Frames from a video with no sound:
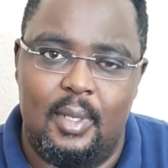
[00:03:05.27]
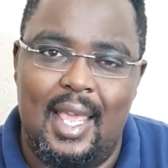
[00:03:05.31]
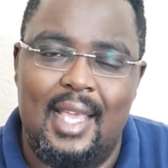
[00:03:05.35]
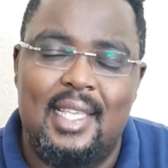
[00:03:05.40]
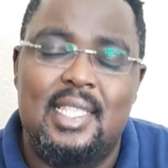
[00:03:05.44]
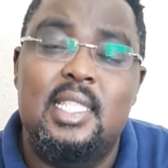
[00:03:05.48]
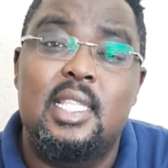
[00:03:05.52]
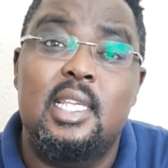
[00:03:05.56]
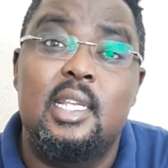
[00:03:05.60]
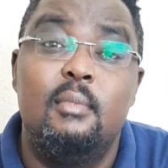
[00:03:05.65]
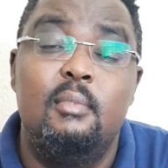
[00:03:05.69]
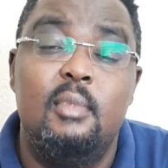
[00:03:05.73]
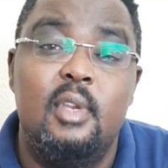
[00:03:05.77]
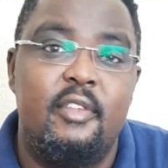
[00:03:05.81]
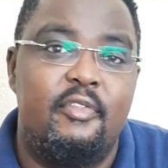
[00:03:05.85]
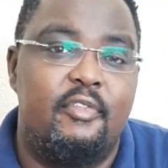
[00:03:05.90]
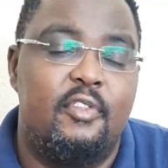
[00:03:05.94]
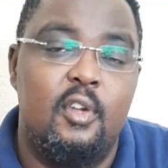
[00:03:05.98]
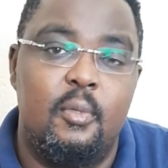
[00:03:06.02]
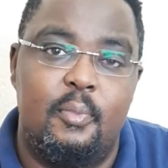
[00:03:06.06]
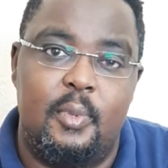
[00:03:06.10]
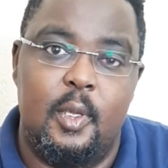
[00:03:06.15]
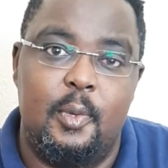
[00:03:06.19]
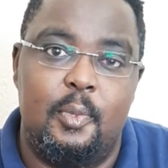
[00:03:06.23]
extremely
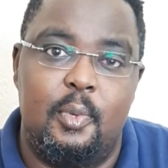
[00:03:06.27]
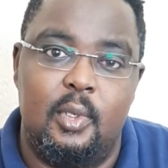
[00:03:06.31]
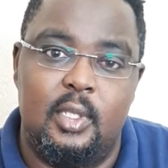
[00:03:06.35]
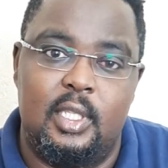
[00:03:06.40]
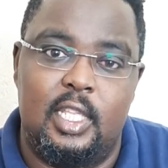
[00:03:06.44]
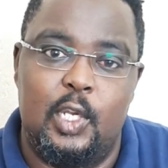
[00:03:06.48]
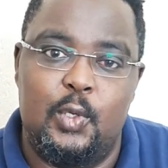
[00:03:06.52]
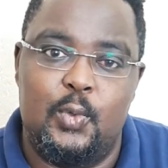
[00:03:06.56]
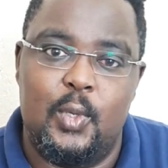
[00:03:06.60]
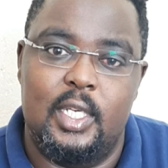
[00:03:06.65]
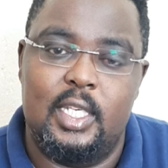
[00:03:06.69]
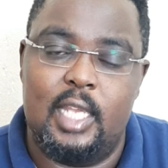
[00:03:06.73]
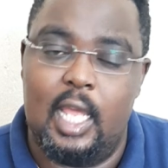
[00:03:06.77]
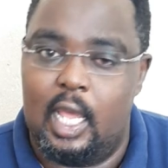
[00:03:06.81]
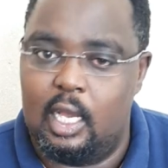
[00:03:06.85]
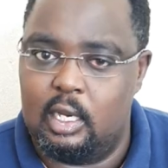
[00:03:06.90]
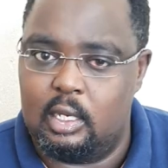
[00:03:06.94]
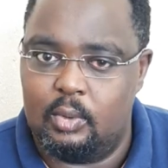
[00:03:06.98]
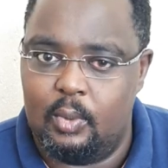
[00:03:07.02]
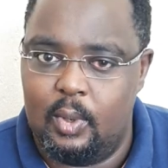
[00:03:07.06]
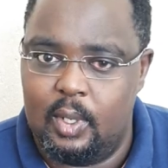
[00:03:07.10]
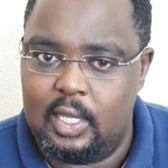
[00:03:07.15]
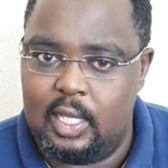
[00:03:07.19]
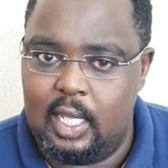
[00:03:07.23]
few people that were
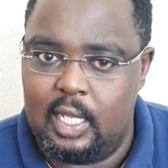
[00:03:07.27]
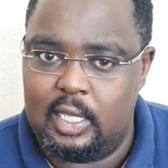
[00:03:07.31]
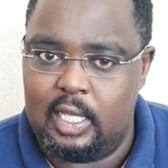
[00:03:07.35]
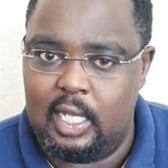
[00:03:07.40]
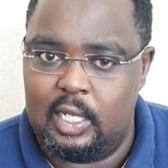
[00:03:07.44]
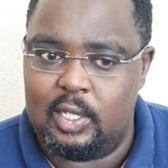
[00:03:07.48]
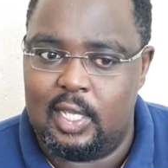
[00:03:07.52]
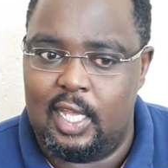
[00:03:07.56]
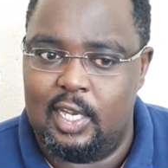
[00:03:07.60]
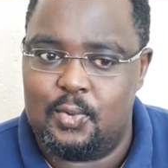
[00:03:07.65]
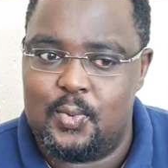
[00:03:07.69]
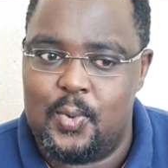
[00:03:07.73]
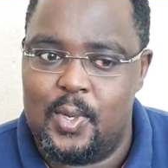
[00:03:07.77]
that